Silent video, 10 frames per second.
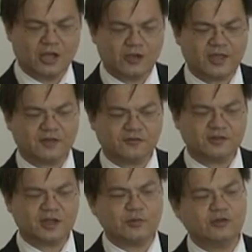Okay, so
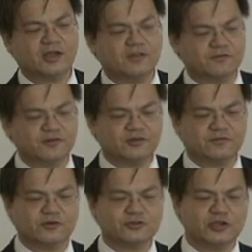now we look at the first
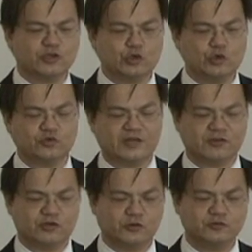Feng Shui do's
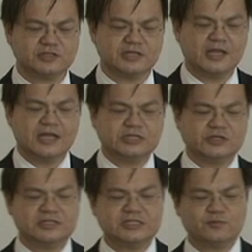and don'ts. So
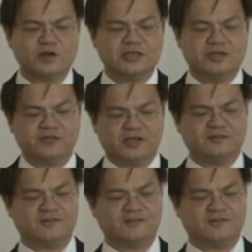this one, as you can